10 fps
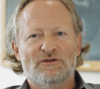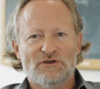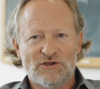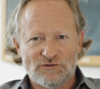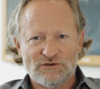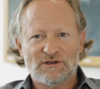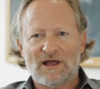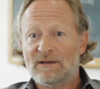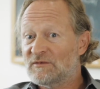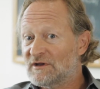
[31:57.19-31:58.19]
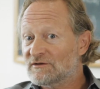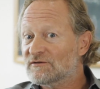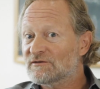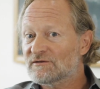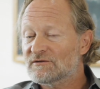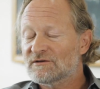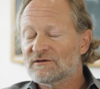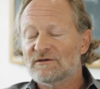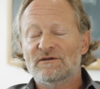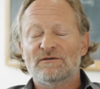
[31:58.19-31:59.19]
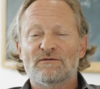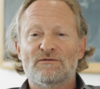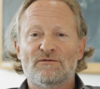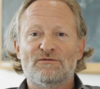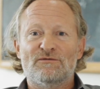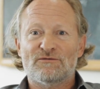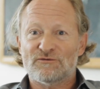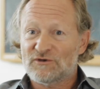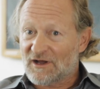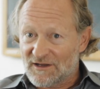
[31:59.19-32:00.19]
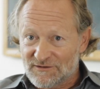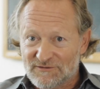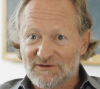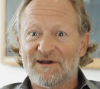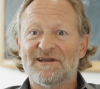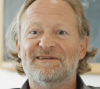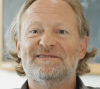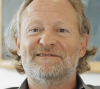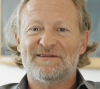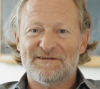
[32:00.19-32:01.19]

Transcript: Newton, Leibniz, through to Einstein.